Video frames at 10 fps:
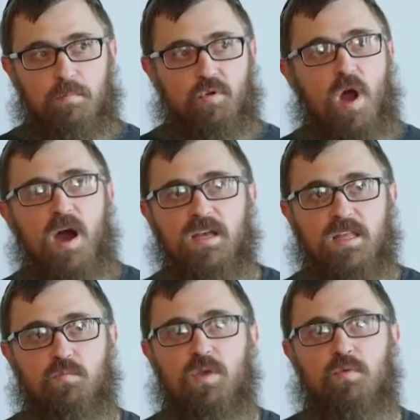product
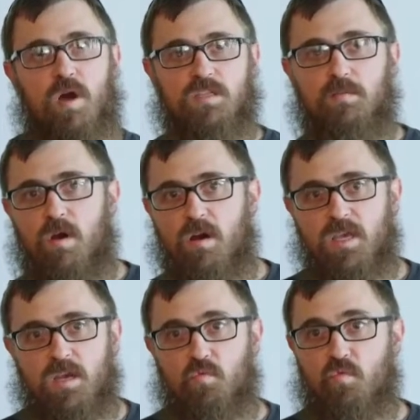that we brought to
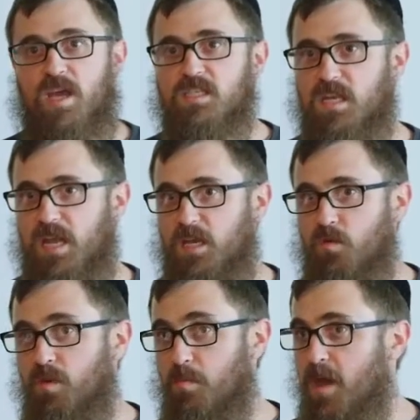market
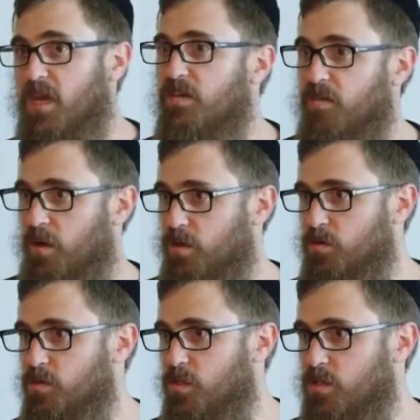resonated with many of our
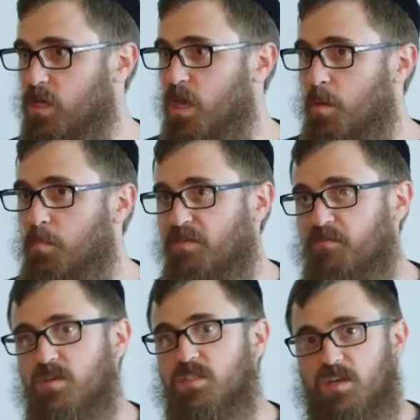users, but
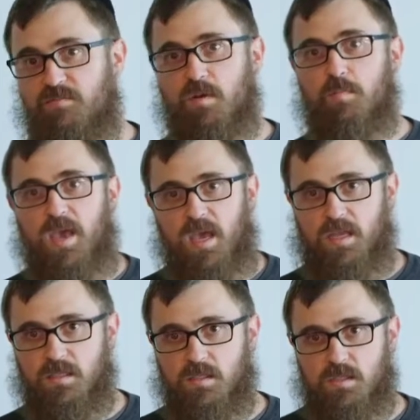for different
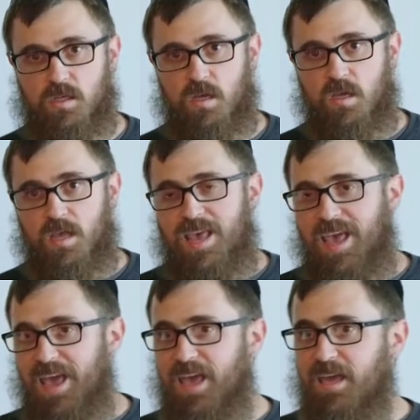pains.
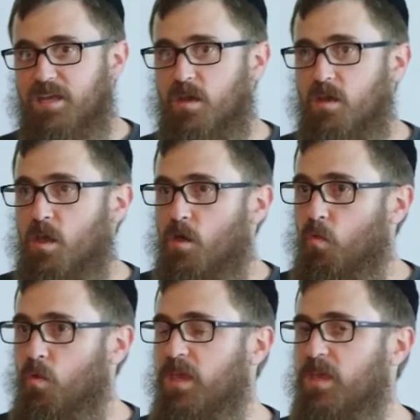And
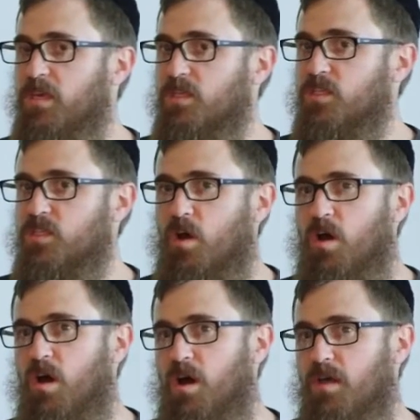we
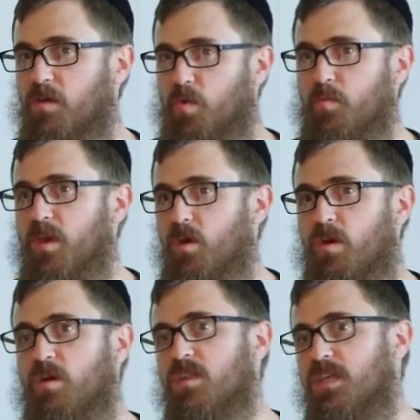saw, when we
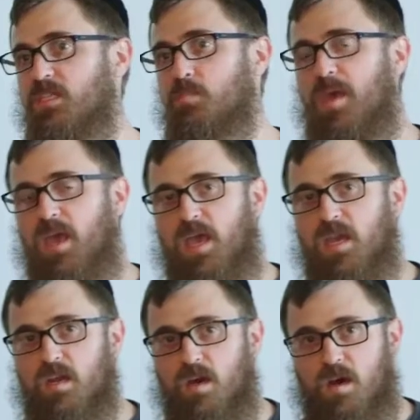heard this
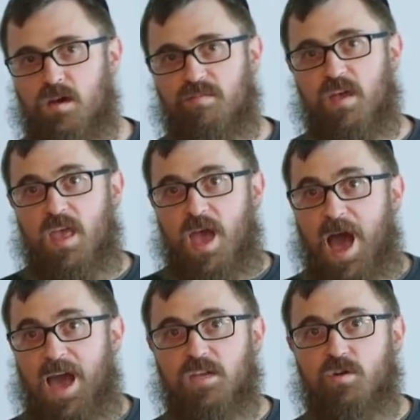pain of,
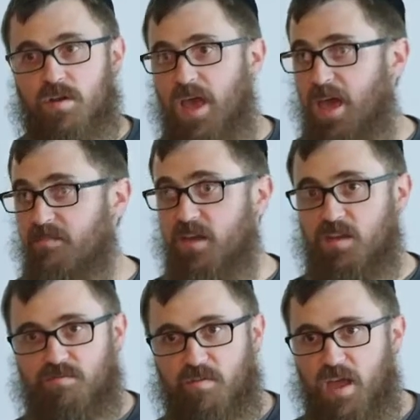I don't have
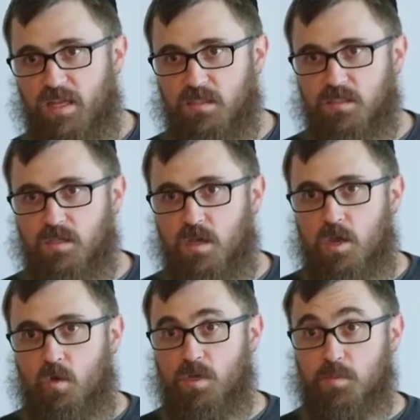any friends,
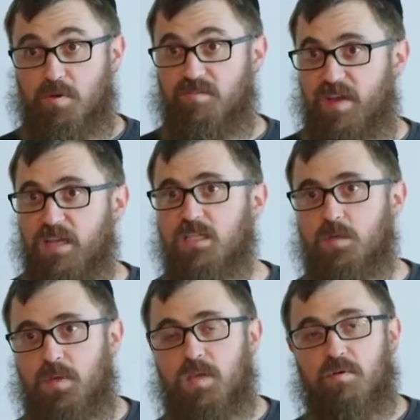which
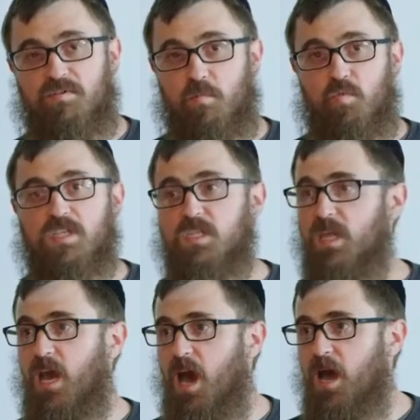prevented people from reaching
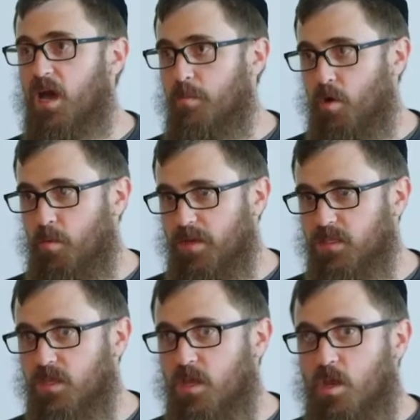the aha
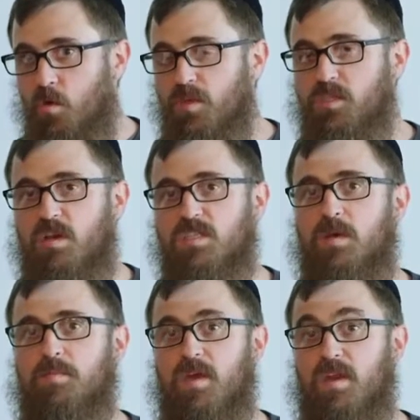moment, we saw
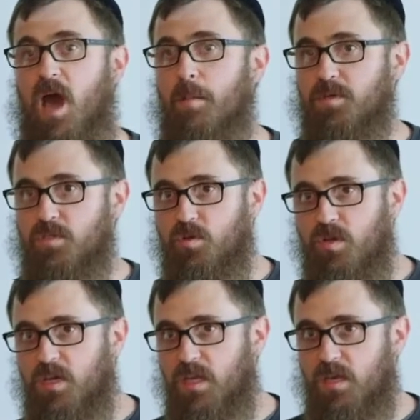an
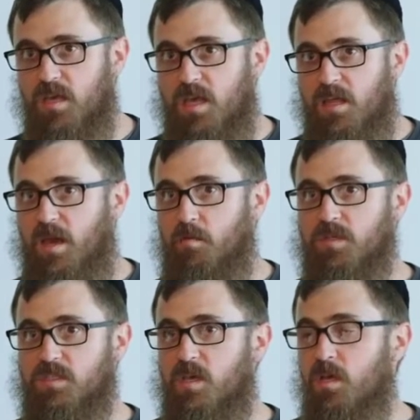opportunity that
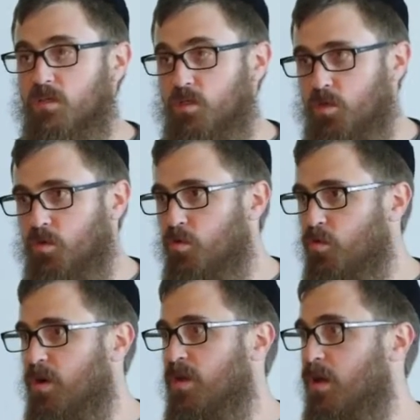was
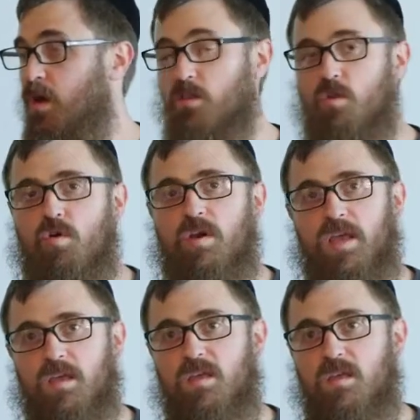too
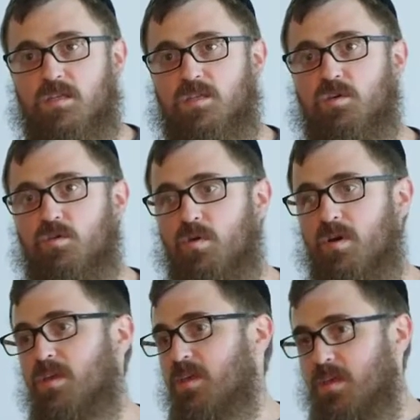alluring
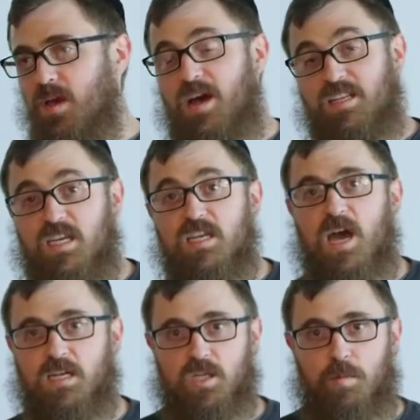to
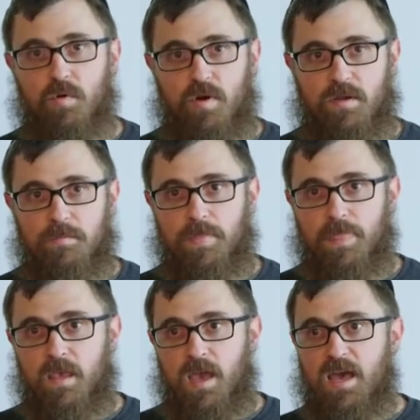not jump on.
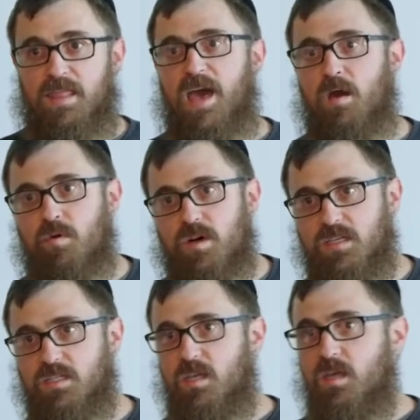And that
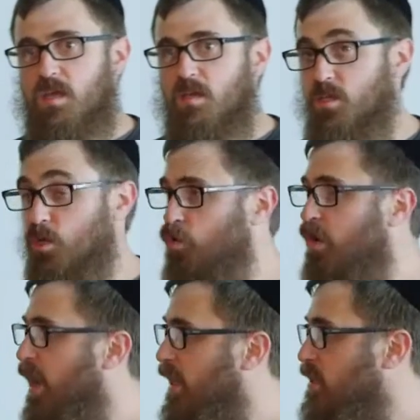was to
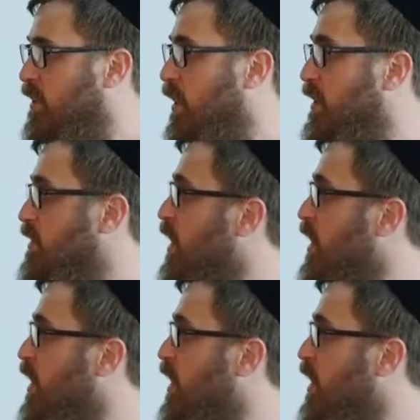create a